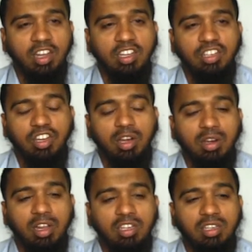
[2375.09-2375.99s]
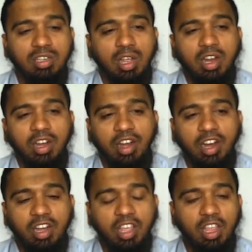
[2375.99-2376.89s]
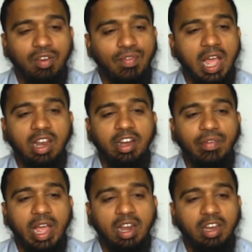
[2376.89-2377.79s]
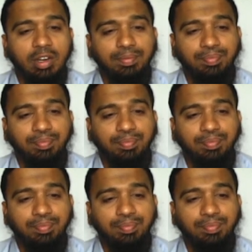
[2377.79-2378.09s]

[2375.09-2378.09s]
touch, untouched, dirty, invalid, valid,